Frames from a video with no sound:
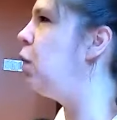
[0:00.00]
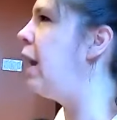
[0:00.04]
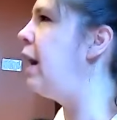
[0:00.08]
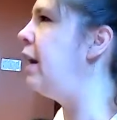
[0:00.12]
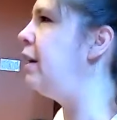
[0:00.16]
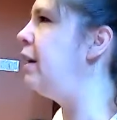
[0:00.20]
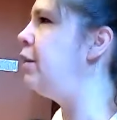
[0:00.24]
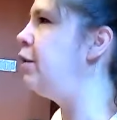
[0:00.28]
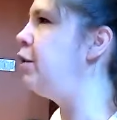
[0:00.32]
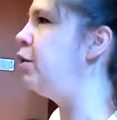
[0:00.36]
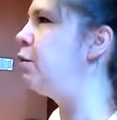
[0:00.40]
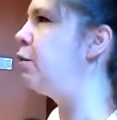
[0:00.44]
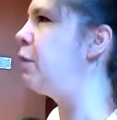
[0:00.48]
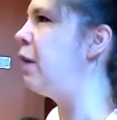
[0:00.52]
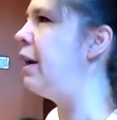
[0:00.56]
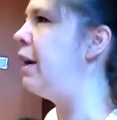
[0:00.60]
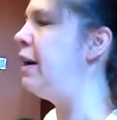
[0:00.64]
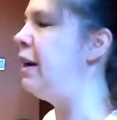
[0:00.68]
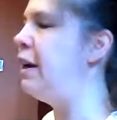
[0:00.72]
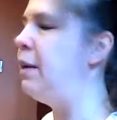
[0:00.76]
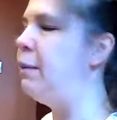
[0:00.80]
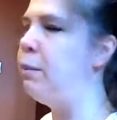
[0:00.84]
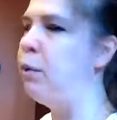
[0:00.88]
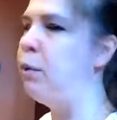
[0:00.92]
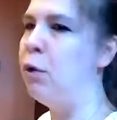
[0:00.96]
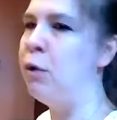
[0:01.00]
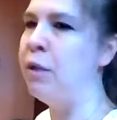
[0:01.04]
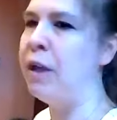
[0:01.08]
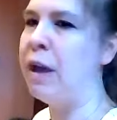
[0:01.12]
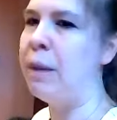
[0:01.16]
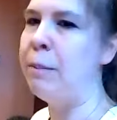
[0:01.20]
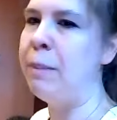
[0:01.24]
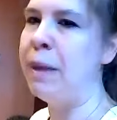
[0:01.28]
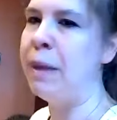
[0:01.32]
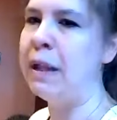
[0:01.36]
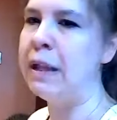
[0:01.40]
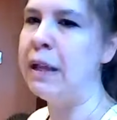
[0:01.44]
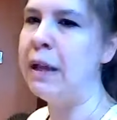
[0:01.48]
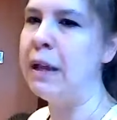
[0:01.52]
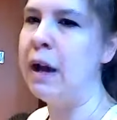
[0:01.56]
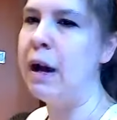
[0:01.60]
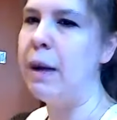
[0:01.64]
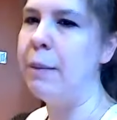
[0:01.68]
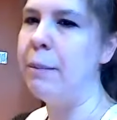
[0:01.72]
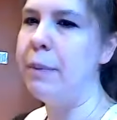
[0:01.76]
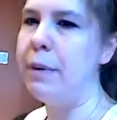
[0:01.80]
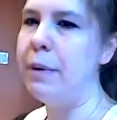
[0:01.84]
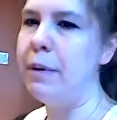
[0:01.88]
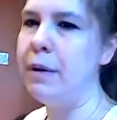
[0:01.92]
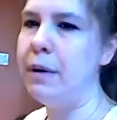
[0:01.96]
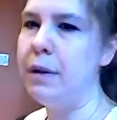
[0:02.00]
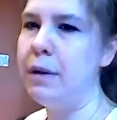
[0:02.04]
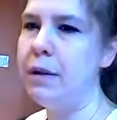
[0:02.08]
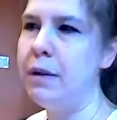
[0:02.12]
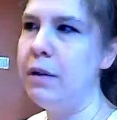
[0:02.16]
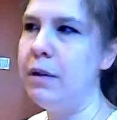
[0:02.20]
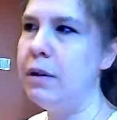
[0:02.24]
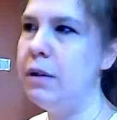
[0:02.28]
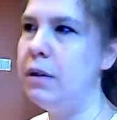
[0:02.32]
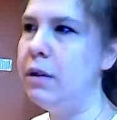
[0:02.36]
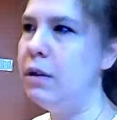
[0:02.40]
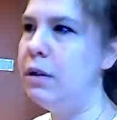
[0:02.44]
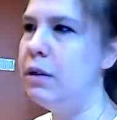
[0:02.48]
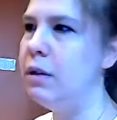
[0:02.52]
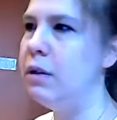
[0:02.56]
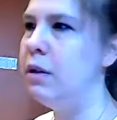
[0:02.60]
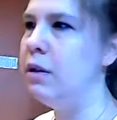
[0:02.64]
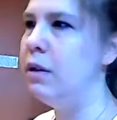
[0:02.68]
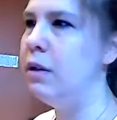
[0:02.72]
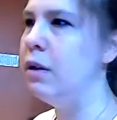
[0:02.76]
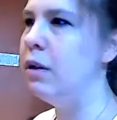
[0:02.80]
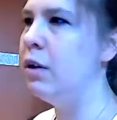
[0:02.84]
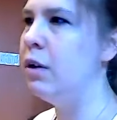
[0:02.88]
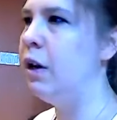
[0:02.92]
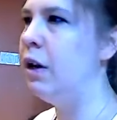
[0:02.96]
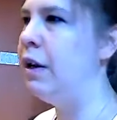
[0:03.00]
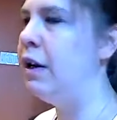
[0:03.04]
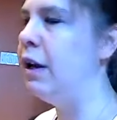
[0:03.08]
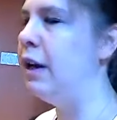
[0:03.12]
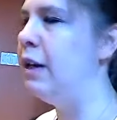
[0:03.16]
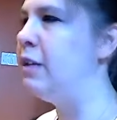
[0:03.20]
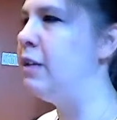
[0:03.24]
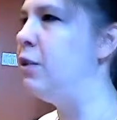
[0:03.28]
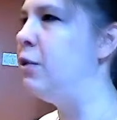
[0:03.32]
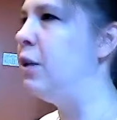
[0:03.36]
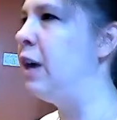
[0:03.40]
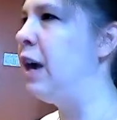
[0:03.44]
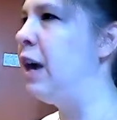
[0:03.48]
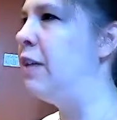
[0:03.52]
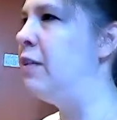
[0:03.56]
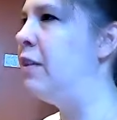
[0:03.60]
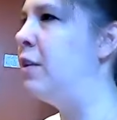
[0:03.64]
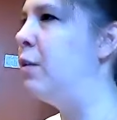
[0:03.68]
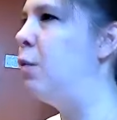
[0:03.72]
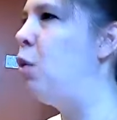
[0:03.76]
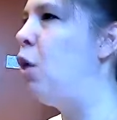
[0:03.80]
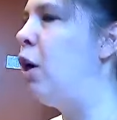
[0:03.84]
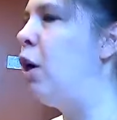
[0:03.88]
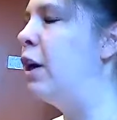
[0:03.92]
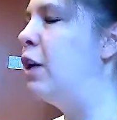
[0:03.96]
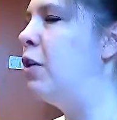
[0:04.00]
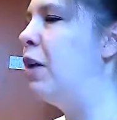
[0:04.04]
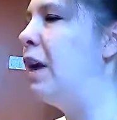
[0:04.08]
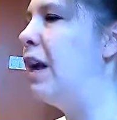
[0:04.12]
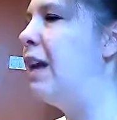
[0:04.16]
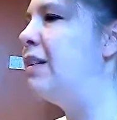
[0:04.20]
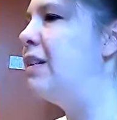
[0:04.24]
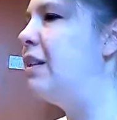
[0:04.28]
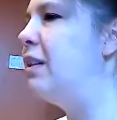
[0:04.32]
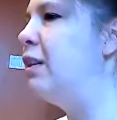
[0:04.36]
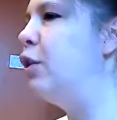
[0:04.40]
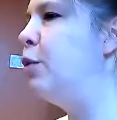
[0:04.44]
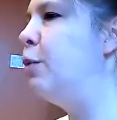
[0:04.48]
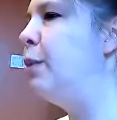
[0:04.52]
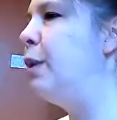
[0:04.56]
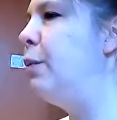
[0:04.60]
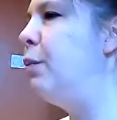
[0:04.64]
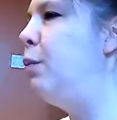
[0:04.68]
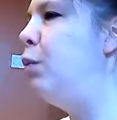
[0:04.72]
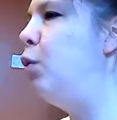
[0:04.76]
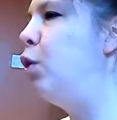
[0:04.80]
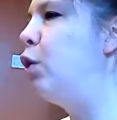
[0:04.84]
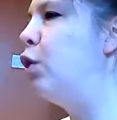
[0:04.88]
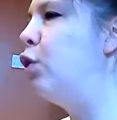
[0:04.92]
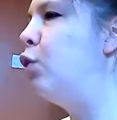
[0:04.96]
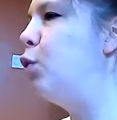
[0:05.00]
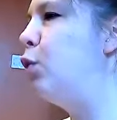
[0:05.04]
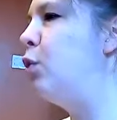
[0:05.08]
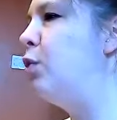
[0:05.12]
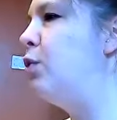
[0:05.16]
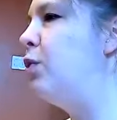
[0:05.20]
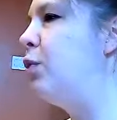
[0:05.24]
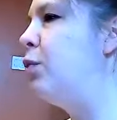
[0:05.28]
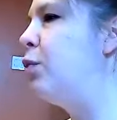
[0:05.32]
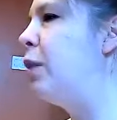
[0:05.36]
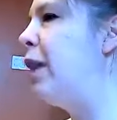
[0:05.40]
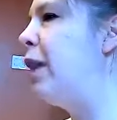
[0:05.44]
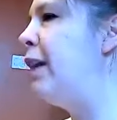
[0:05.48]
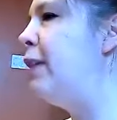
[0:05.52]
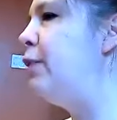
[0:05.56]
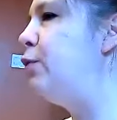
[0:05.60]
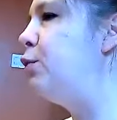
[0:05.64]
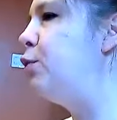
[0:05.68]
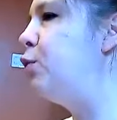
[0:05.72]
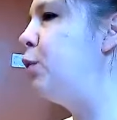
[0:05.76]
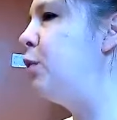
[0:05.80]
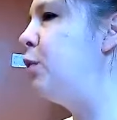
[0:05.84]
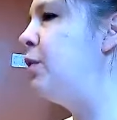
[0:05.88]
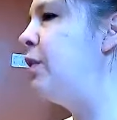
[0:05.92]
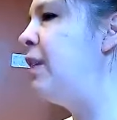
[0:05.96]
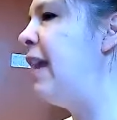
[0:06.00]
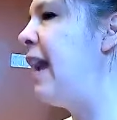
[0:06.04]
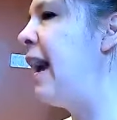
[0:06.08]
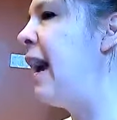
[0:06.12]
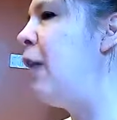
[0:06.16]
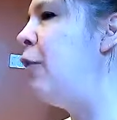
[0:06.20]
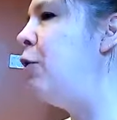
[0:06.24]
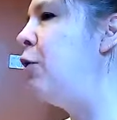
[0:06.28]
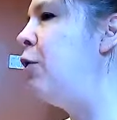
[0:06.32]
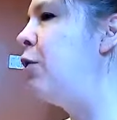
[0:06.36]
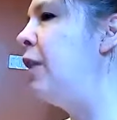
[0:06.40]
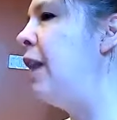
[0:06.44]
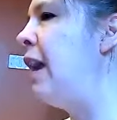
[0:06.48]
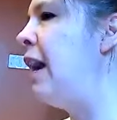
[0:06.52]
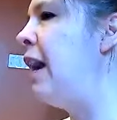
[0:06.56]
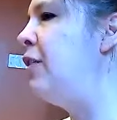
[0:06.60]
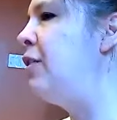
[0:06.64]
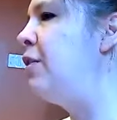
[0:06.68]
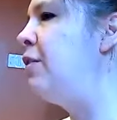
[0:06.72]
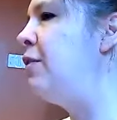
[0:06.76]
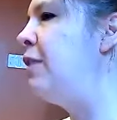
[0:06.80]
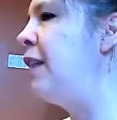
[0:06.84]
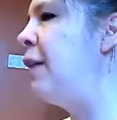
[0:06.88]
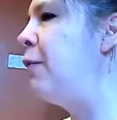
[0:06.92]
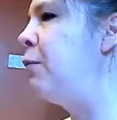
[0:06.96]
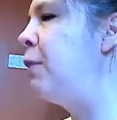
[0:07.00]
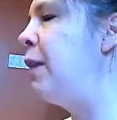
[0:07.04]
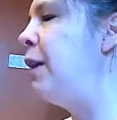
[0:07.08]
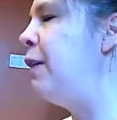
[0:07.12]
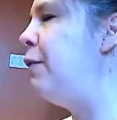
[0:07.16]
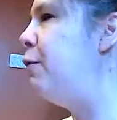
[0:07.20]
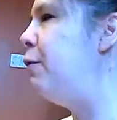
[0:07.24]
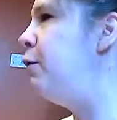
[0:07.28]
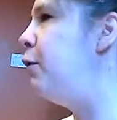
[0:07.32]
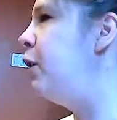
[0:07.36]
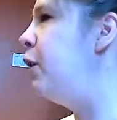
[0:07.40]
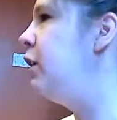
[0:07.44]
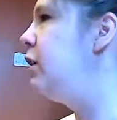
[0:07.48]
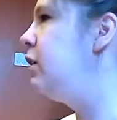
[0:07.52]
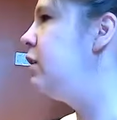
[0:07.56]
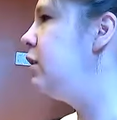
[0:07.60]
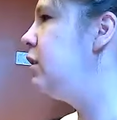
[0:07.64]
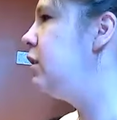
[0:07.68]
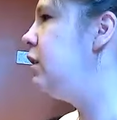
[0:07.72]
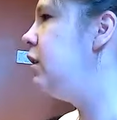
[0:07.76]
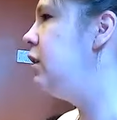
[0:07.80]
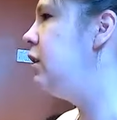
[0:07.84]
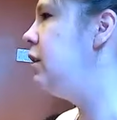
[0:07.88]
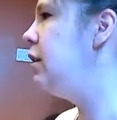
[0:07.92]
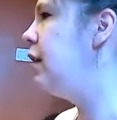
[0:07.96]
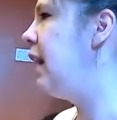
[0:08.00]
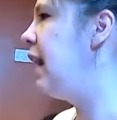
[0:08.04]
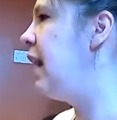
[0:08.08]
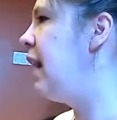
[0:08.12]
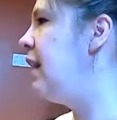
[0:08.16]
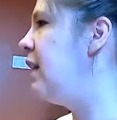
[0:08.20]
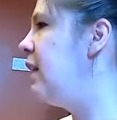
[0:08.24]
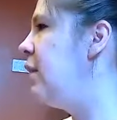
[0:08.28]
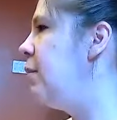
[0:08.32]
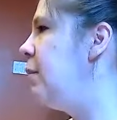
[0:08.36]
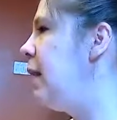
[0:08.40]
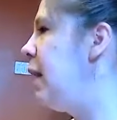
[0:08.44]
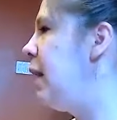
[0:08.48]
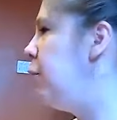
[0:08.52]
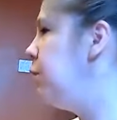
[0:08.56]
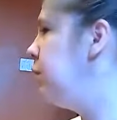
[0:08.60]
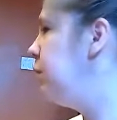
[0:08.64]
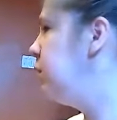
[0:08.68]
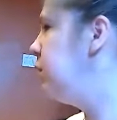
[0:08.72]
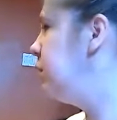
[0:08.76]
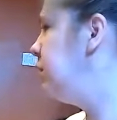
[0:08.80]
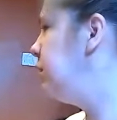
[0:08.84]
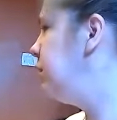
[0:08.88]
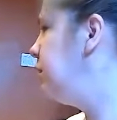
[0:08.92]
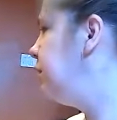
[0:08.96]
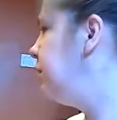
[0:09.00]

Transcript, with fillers: widen your right hip. Pull that belly up. Good, nice, you guys. Then walk your hands a little bit more towards the right, so towards the outer edge of that right foot, any amount.